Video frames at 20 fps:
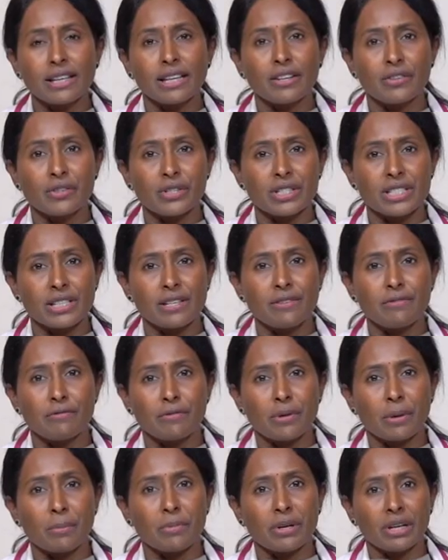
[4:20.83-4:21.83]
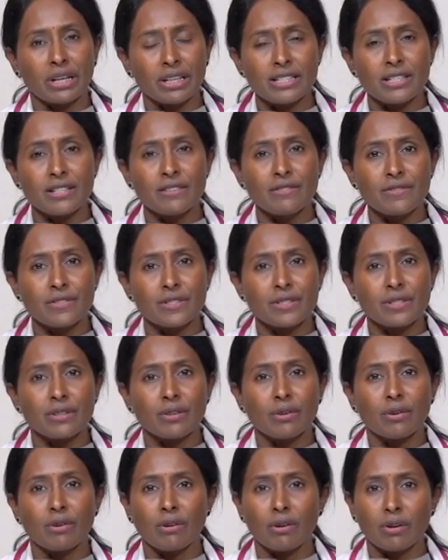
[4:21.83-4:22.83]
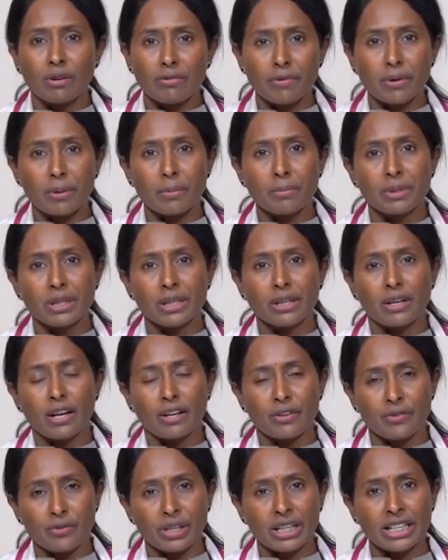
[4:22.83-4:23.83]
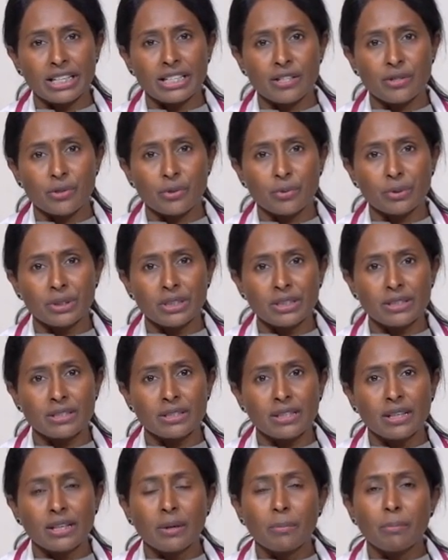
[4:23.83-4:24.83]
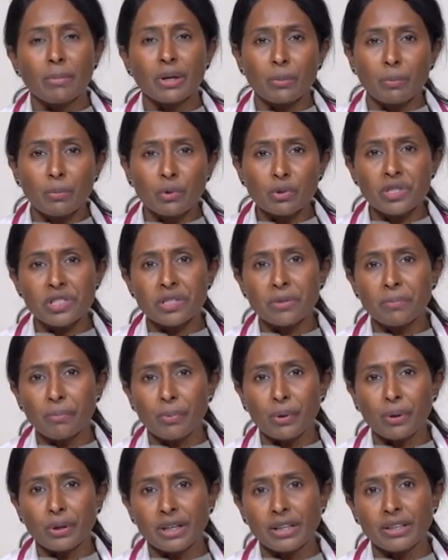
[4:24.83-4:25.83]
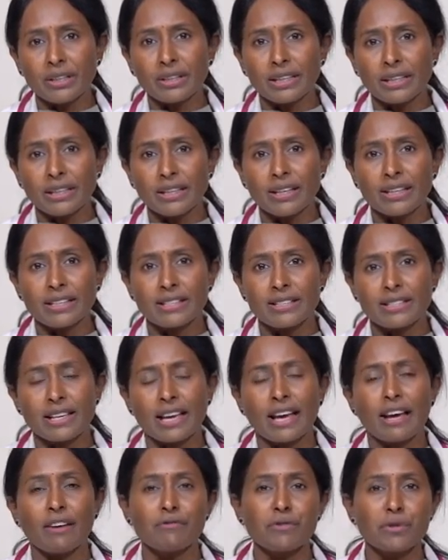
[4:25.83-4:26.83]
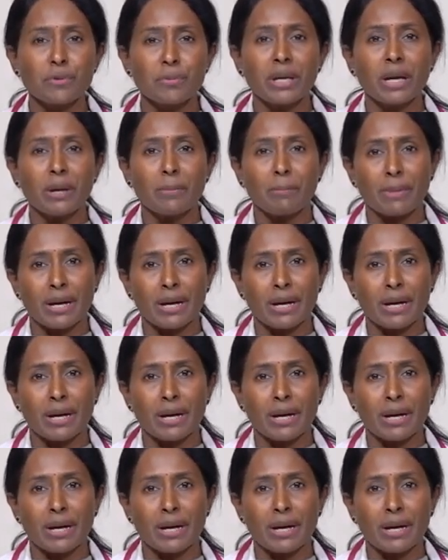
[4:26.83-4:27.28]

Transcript: they can receive from relatives or from the unrelated donors. But the most important thing is they have to be a